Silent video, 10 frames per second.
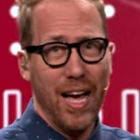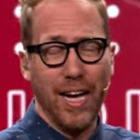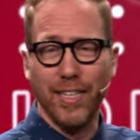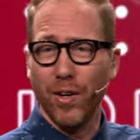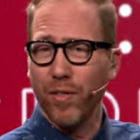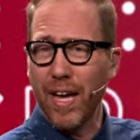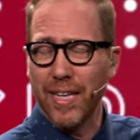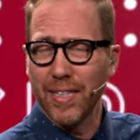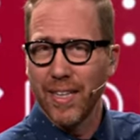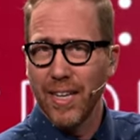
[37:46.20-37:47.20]
I know
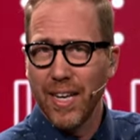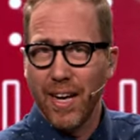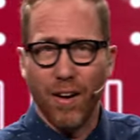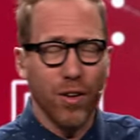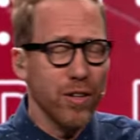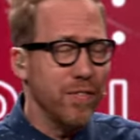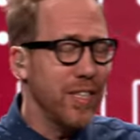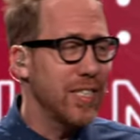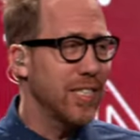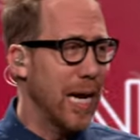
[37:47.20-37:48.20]
that all of
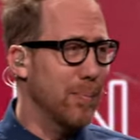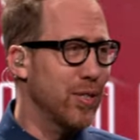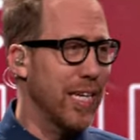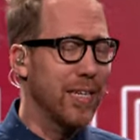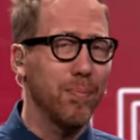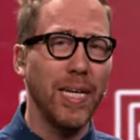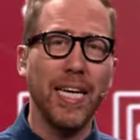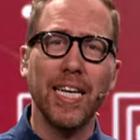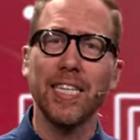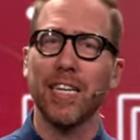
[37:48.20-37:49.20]
these steps, they can
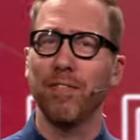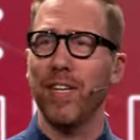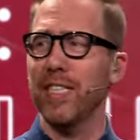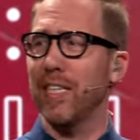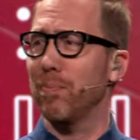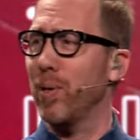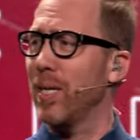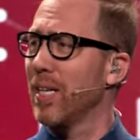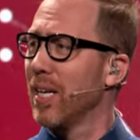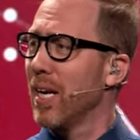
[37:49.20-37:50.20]
be inconvenient,
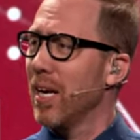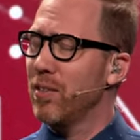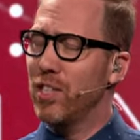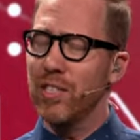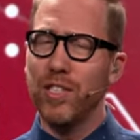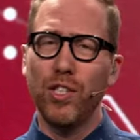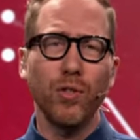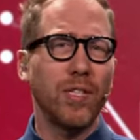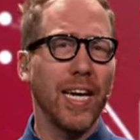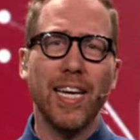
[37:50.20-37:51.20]
but just
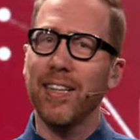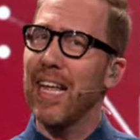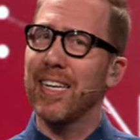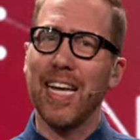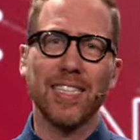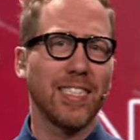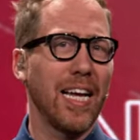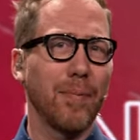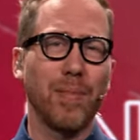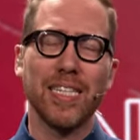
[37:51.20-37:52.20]
you taking that next
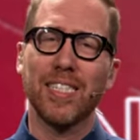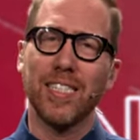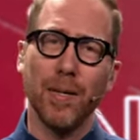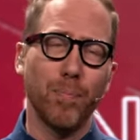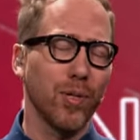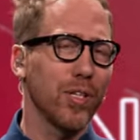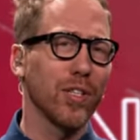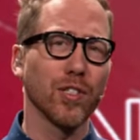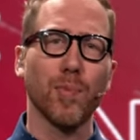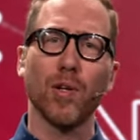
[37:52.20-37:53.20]
step, that simple
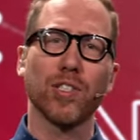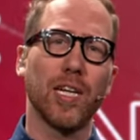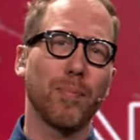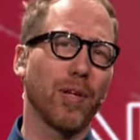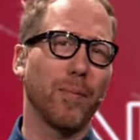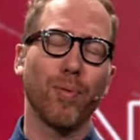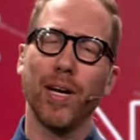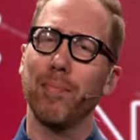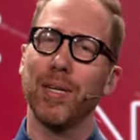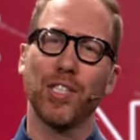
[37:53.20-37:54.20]
little small step, like
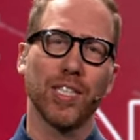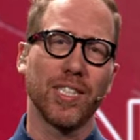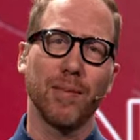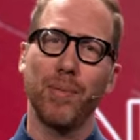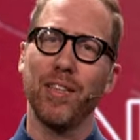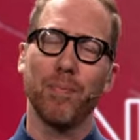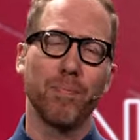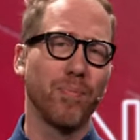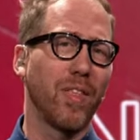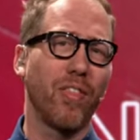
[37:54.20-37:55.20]
Brian mentioned, can be the,
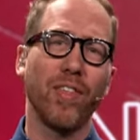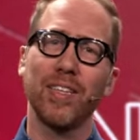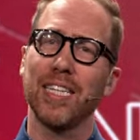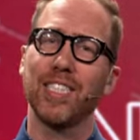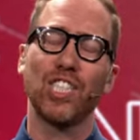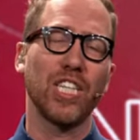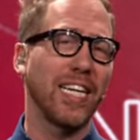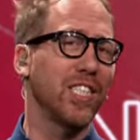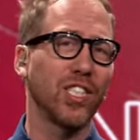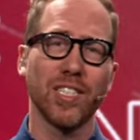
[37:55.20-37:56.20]
the thing that
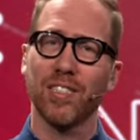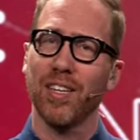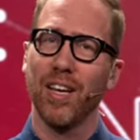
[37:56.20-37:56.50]
changes